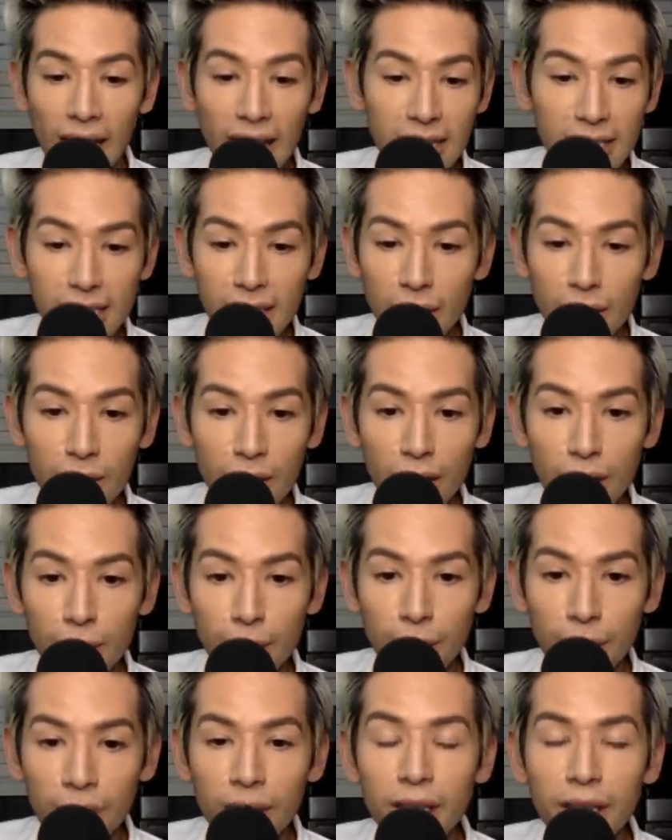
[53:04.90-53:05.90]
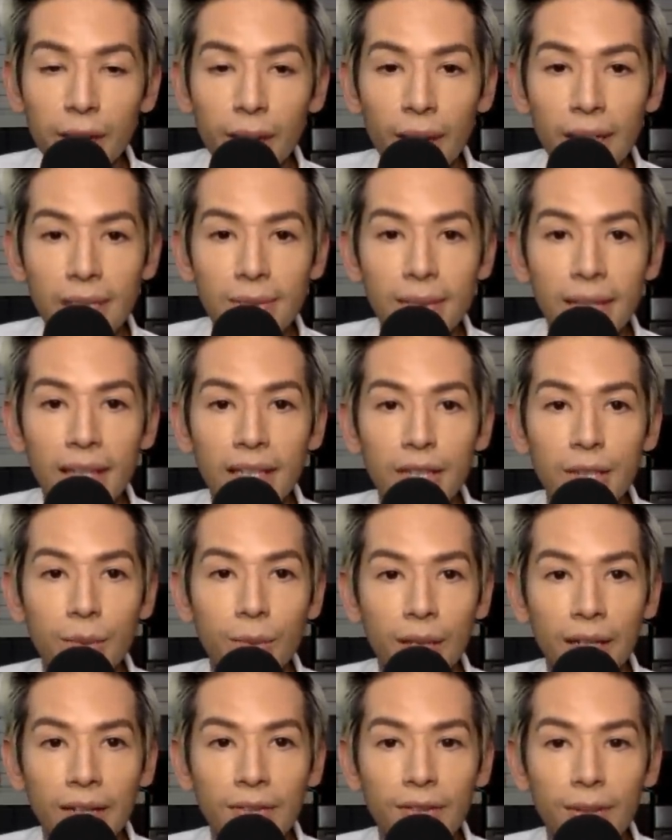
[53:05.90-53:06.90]
Is there another book that you guys would like to
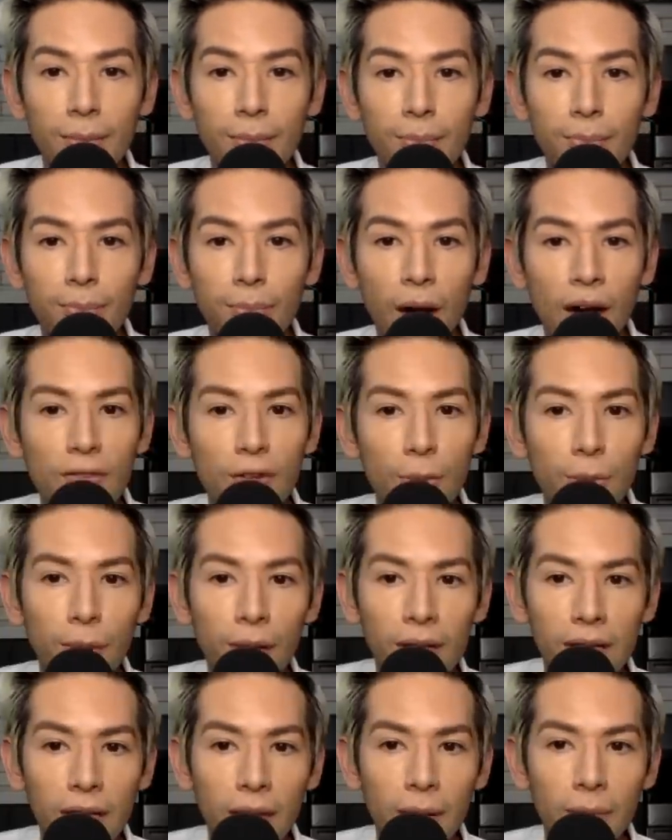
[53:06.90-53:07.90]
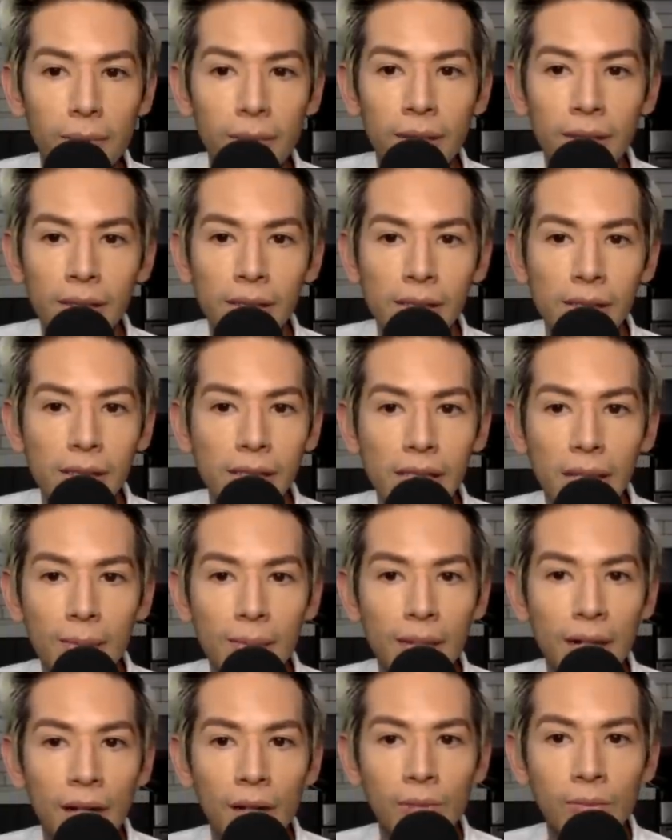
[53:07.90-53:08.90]
read for Bravo Book Club? Let
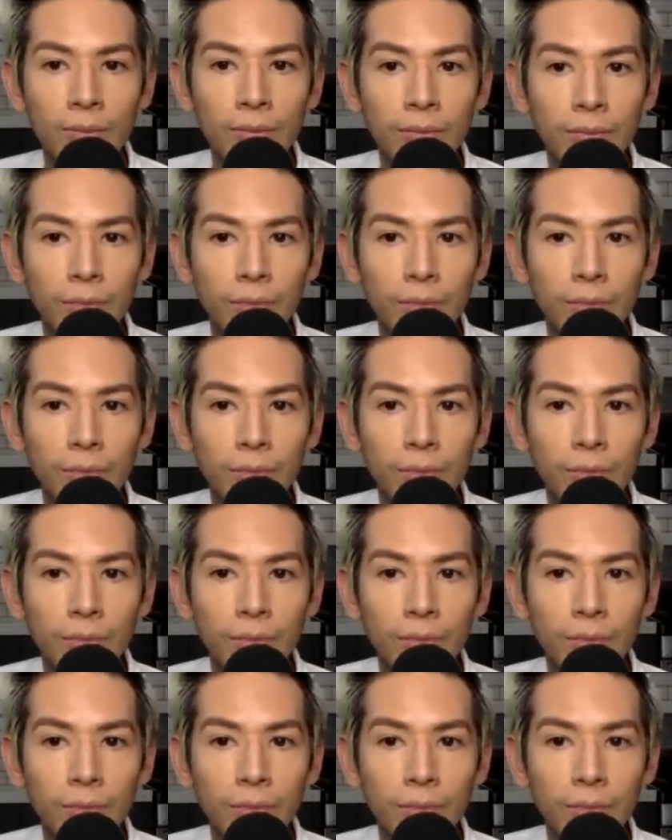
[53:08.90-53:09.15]
me know.